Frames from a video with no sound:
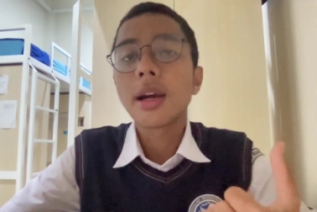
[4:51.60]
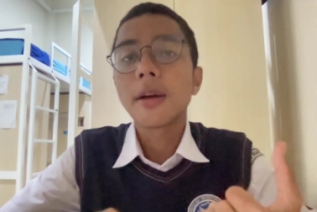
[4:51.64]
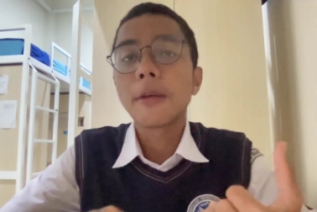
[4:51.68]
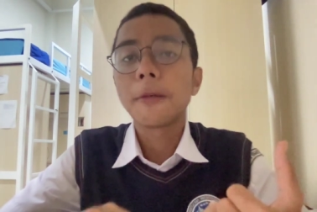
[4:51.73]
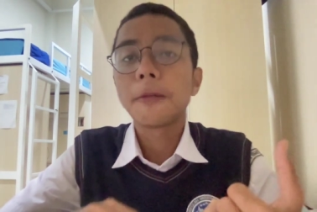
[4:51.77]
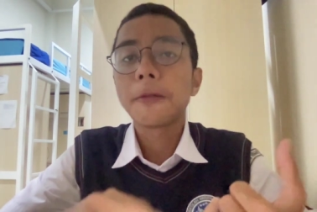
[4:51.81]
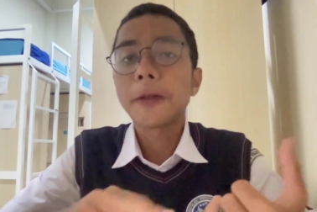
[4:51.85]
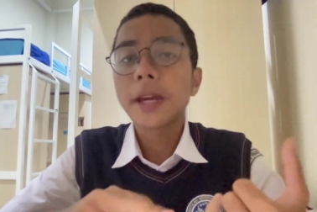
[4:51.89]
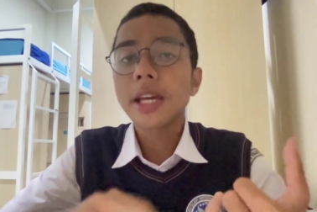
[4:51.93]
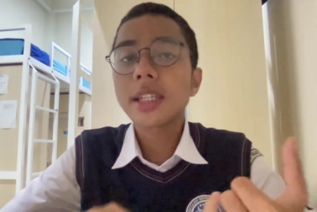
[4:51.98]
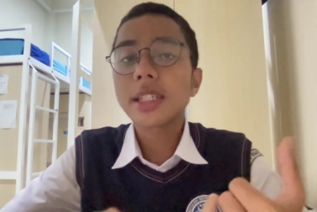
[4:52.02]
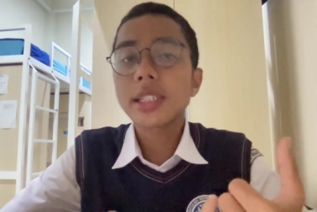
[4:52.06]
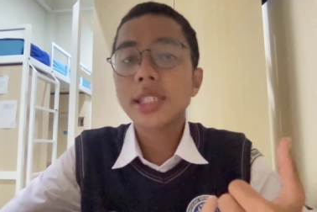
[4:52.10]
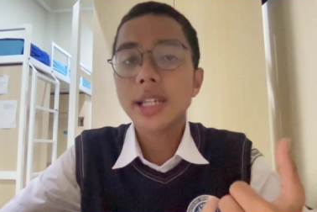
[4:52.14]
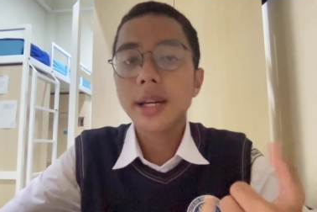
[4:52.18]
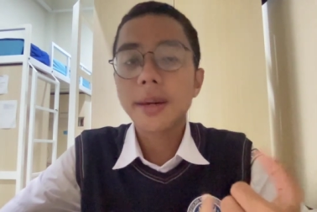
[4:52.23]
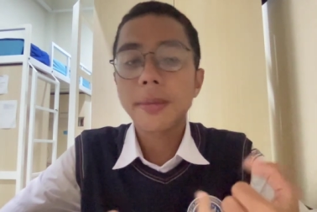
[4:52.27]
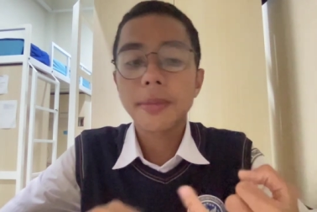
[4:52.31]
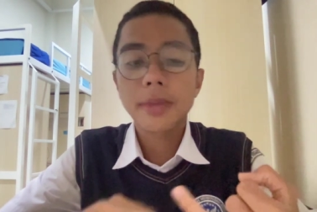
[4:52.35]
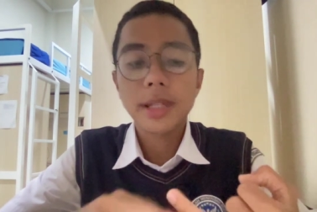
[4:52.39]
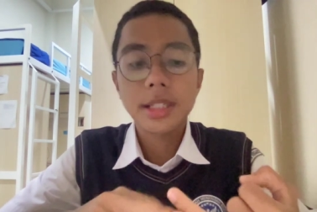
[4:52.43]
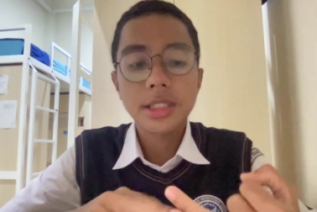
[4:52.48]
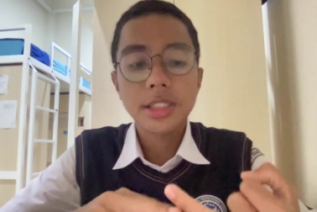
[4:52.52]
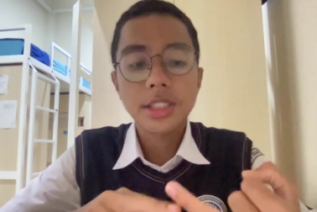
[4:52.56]

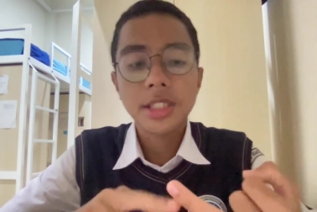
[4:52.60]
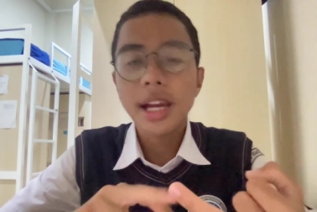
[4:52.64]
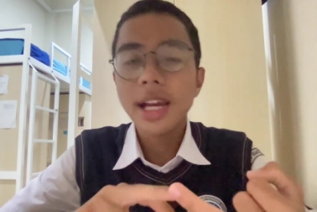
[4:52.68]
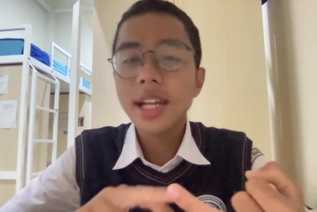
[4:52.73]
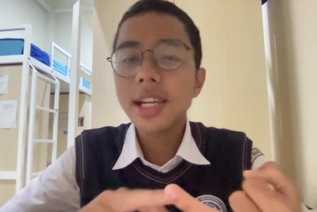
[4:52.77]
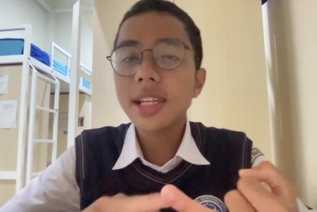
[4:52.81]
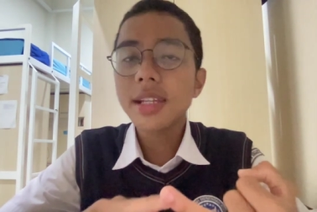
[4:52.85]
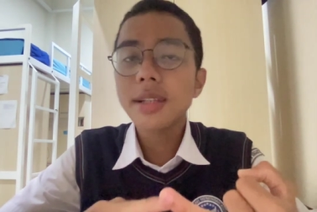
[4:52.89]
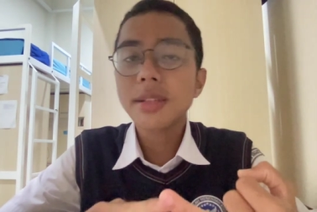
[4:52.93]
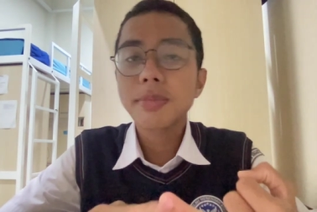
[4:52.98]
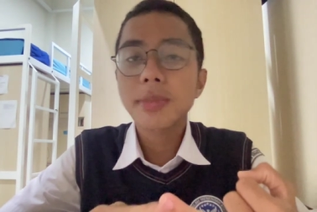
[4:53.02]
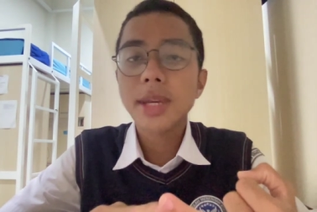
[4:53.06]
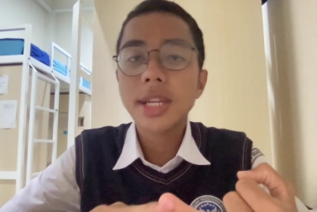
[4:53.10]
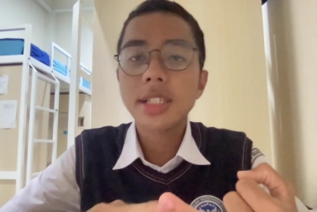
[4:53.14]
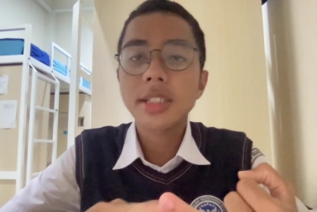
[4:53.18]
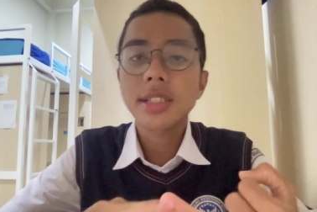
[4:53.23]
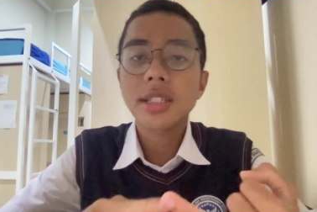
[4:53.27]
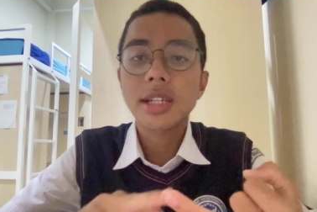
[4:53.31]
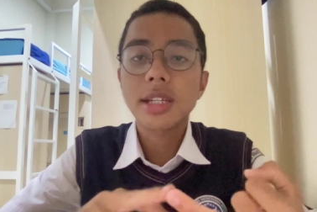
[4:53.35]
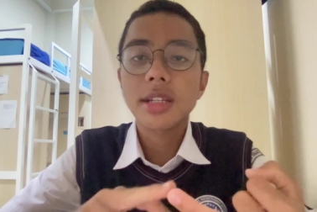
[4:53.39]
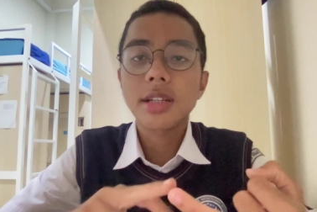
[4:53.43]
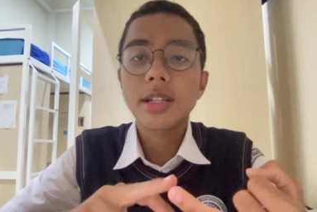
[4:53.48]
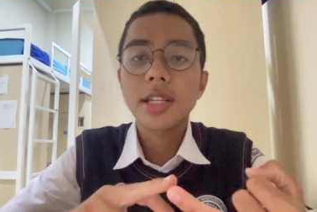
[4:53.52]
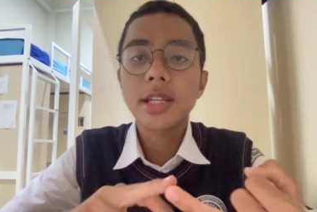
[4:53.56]
Vietnam and Thailand make
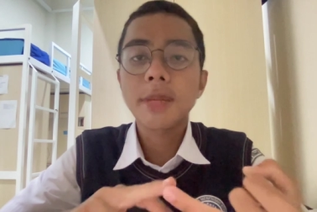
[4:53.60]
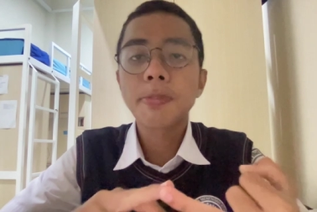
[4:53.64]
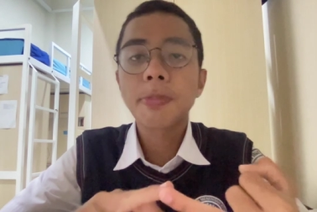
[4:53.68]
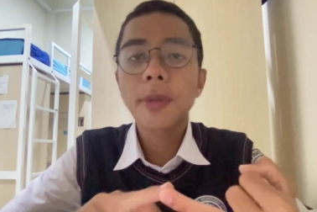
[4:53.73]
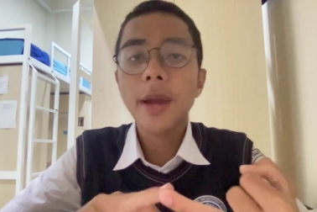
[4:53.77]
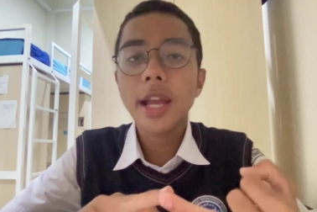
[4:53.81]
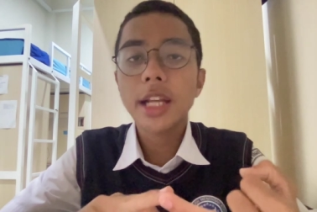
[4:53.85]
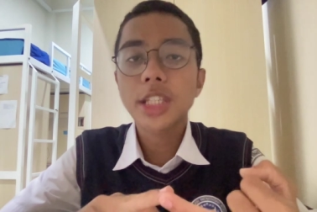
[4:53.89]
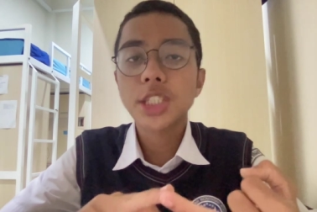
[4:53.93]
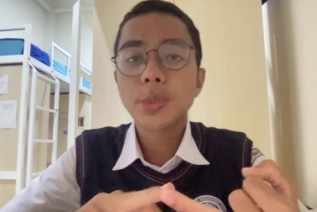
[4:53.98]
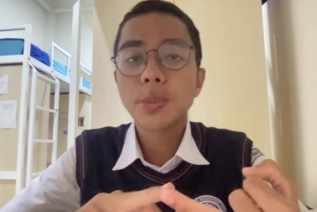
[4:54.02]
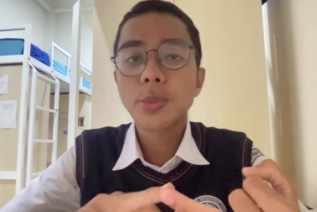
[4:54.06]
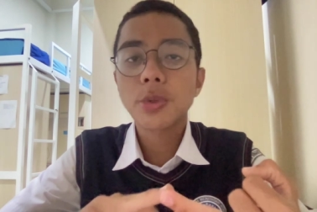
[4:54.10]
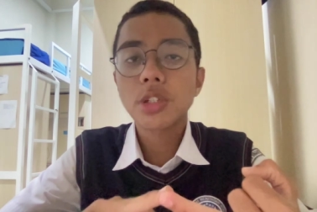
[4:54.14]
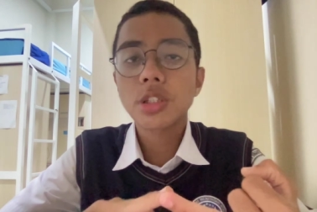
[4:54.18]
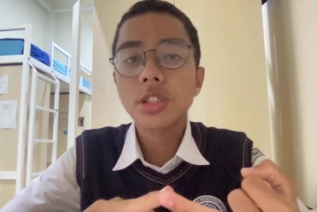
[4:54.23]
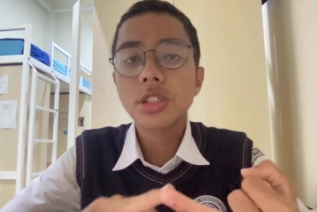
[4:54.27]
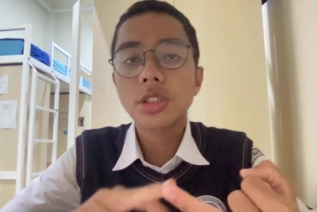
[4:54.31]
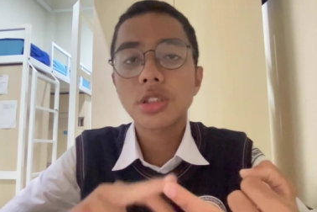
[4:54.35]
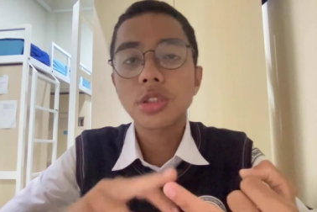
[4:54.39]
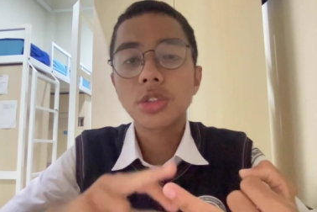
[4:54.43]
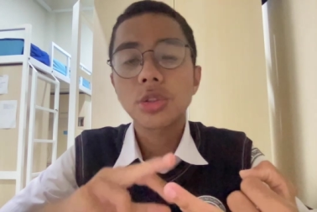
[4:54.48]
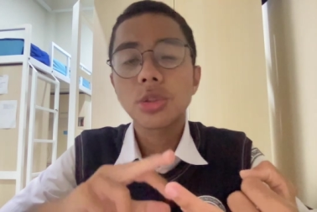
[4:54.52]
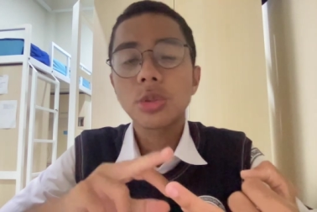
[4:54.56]
the
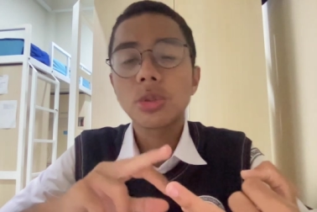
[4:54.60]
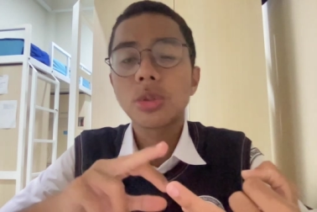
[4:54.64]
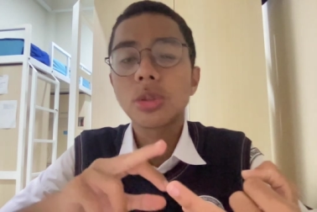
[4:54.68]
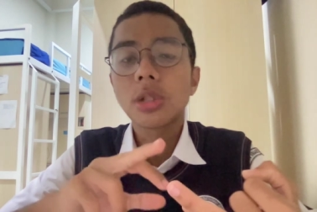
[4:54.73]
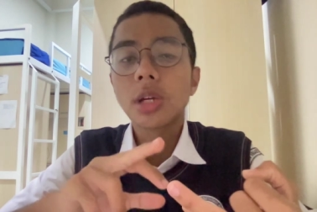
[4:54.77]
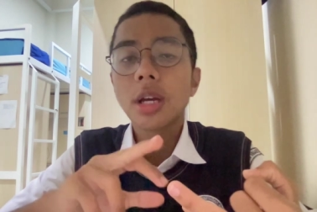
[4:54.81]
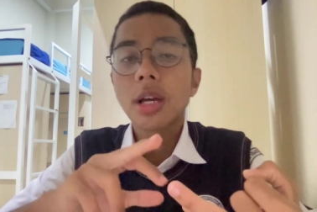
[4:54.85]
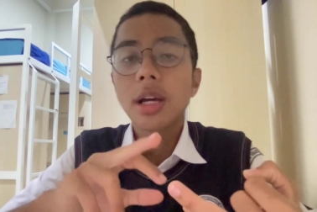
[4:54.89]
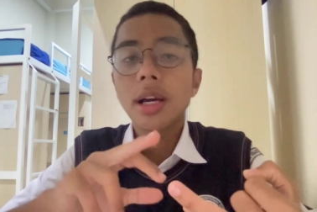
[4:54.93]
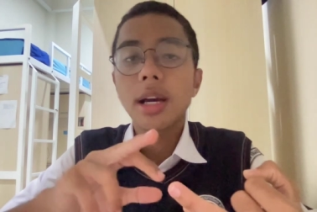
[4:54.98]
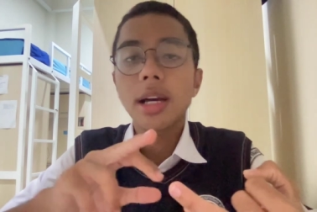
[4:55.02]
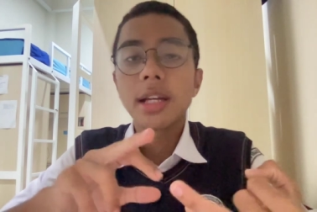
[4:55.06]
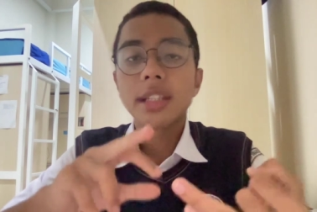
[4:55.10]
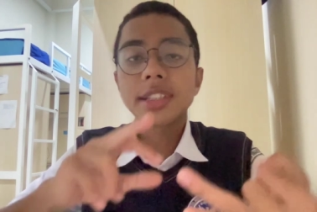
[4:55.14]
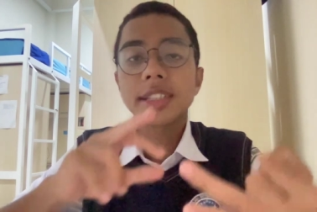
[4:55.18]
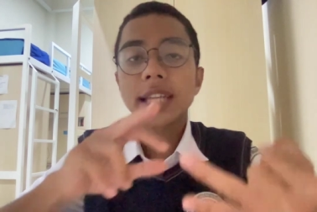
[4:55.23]
export to uh,